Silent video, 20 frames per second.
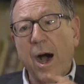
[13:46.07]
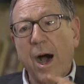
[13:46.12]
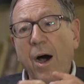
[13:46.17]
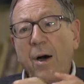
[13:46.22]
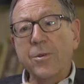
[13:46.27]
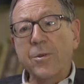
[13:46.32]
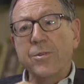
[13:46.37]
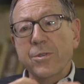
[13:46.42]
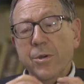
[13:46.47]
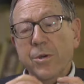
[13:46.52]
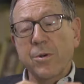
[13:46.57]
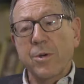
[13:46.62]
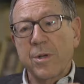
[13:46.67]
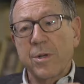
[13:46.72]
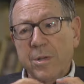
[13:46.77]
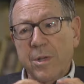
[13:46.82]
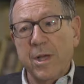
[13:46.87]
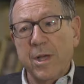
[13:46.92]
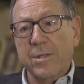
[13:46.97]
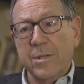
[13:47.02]
also
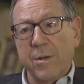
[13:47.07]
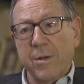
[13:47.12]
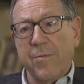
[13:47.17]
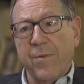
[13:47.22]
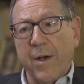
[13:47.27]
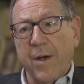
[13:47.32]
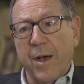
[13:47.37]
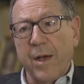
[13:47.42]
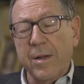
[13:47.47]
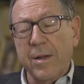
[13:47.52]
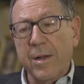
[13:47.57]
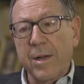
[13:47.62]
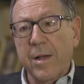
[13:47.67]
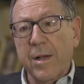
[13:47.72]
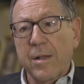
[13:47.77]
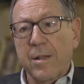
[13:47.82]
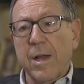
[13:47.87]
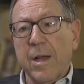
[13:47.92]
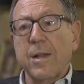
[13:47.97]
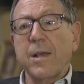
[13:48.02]
testified
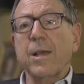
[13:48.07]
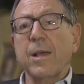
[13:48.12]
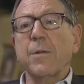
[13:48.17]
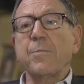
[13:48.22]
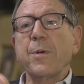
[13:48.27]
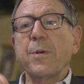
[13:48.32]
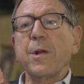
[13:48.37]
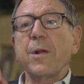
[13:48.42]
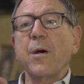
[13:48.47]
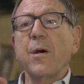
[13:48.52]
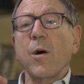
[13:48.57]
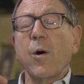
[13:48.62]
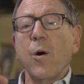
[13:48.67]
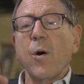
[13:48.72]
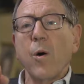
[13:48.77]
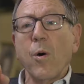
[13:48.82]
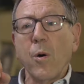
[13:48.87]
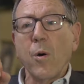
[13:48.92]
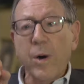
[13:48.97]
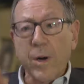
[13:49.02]
that he had been
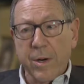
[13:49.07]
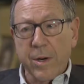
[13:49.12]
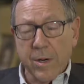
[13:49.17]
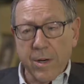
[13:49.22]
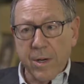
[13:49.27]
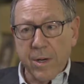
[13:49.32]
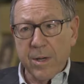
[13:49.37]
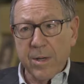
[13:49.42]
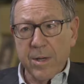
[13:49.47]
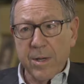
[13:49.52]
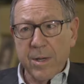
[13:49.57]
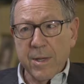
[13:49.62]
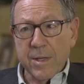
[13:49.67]
ordered